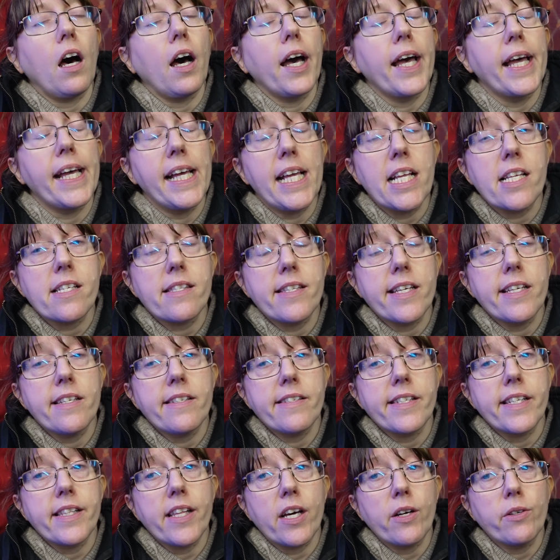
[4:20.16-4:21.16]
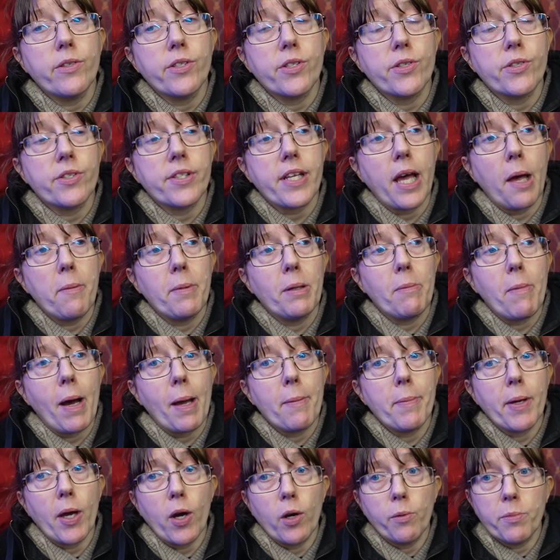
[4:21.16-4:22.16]
It is Thursday though, so Simon might
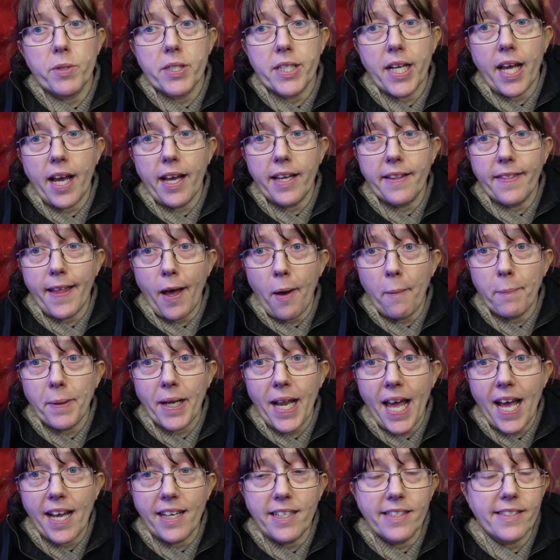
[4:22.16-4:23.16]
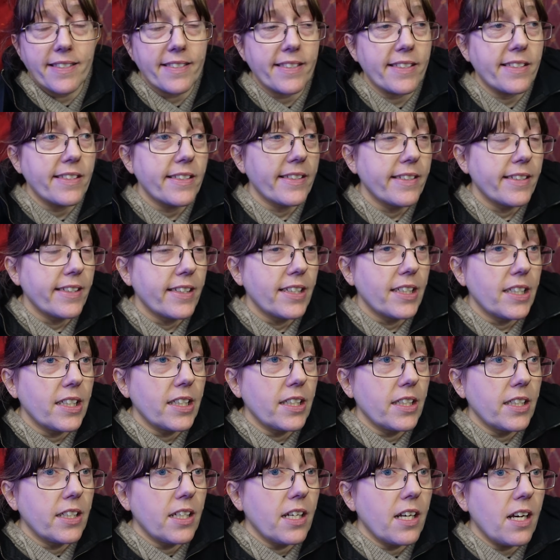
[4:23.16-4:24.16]
be home tonight. That'd be nice.
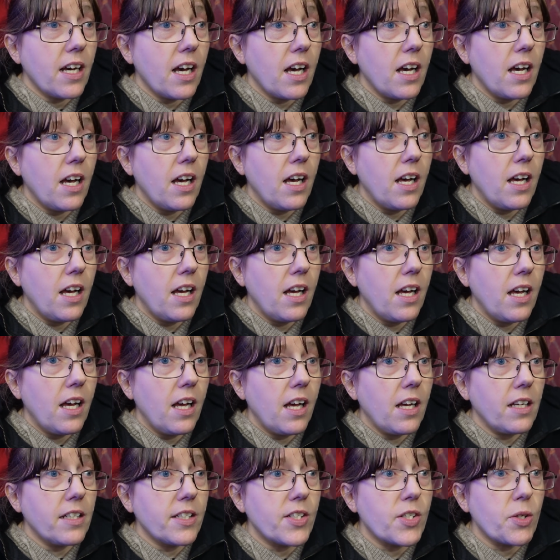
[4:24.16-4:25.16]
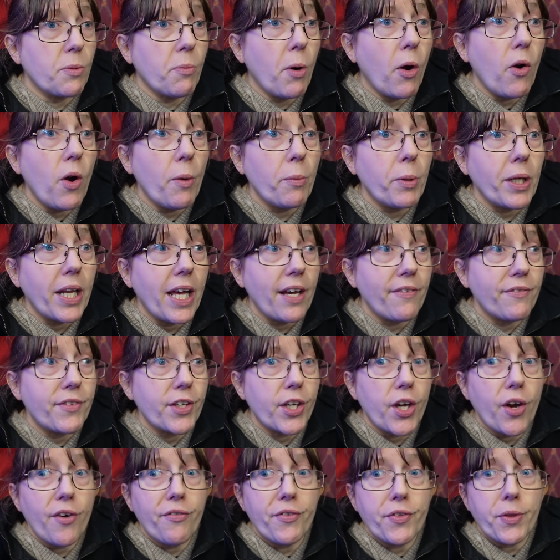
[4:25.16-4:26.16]
Tomorrow I'm going to have to
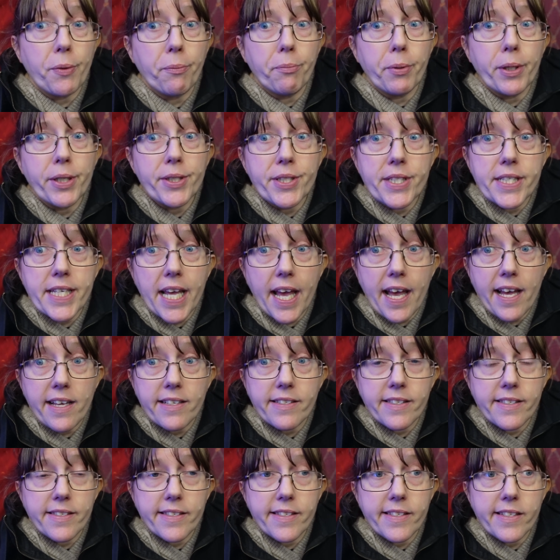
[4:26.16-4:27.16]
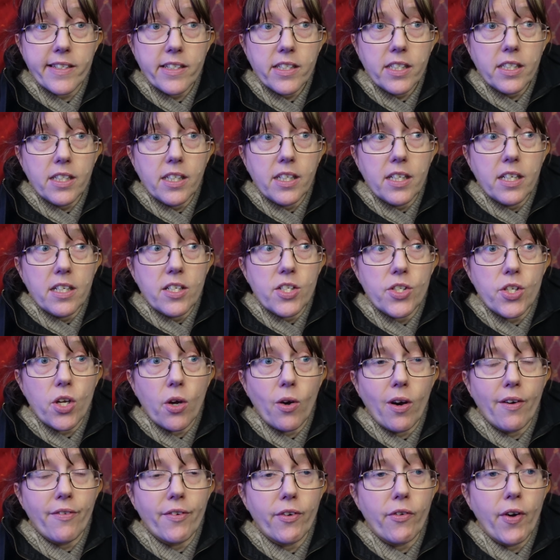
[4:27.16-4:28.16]
go for the blood test. So
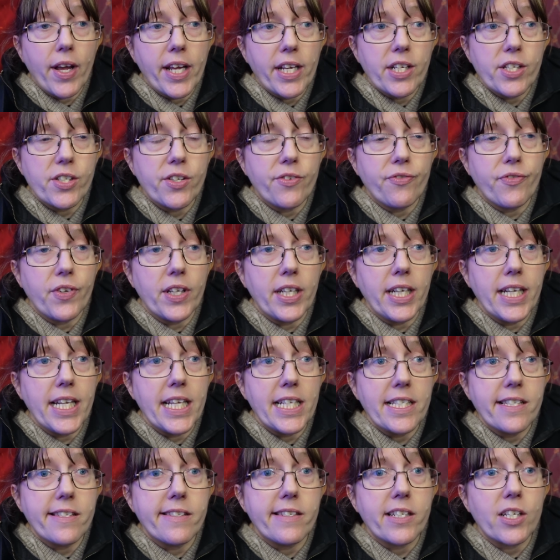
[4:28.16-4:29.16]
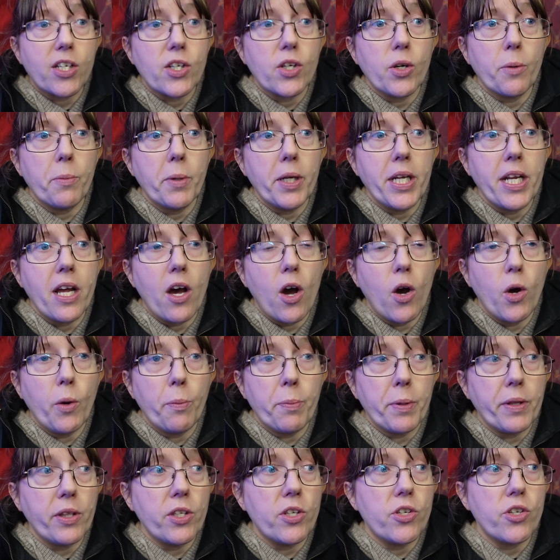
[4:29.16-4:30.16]
I've arranged for Liz to come and
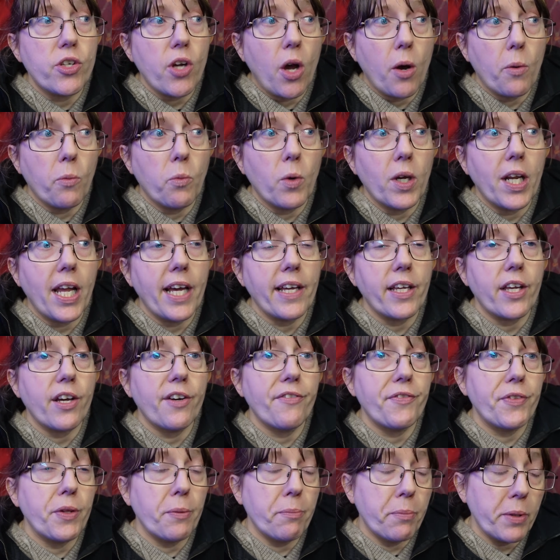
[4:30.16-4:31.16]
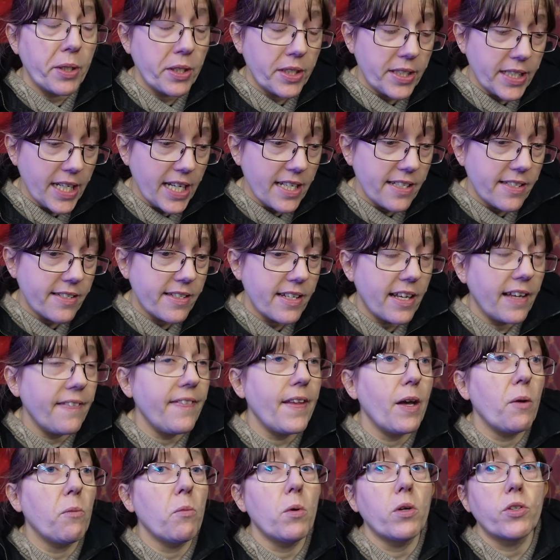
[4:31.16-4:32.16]
open the shop while I go for the blood test, and
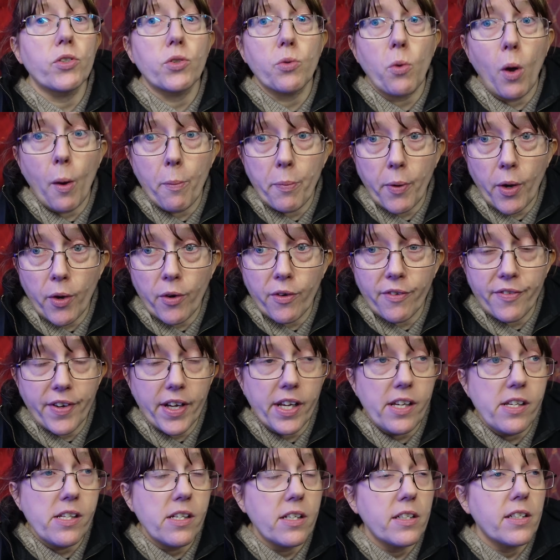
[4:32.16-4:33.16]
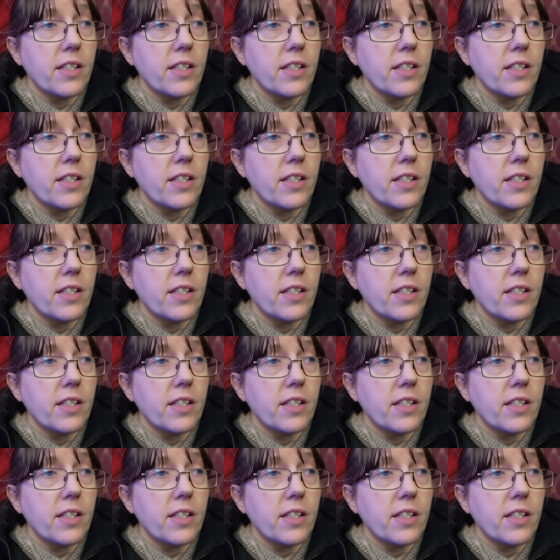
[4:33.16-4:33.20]
then we'll swap over.